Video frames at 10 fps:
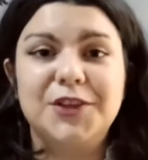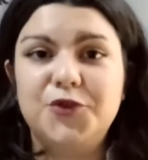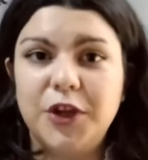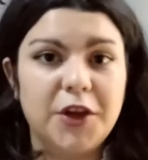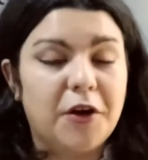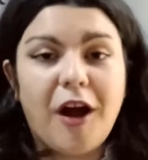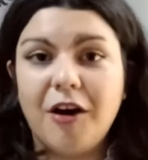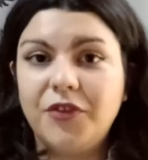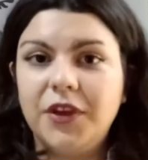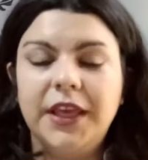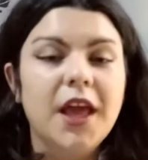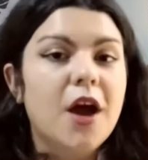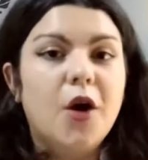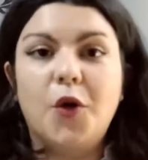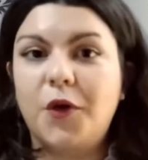drink your coffee
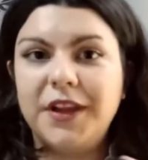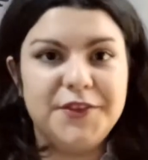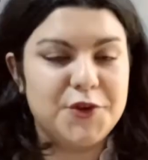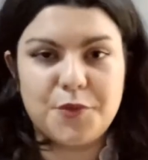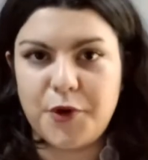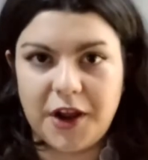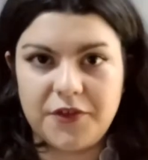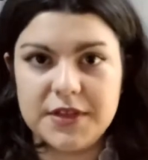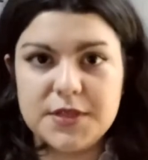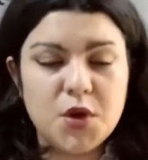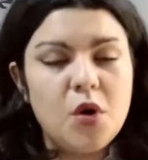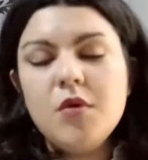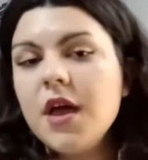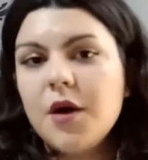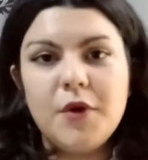or eat your breakfast.
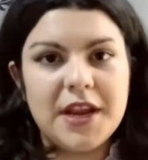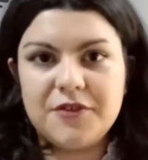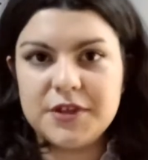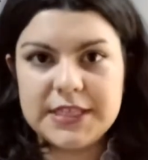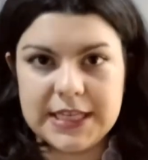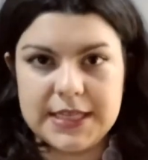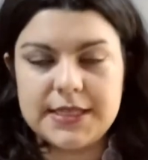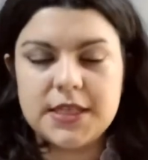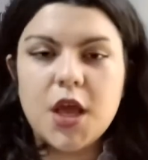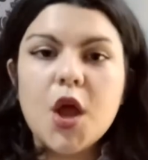So whatever it is.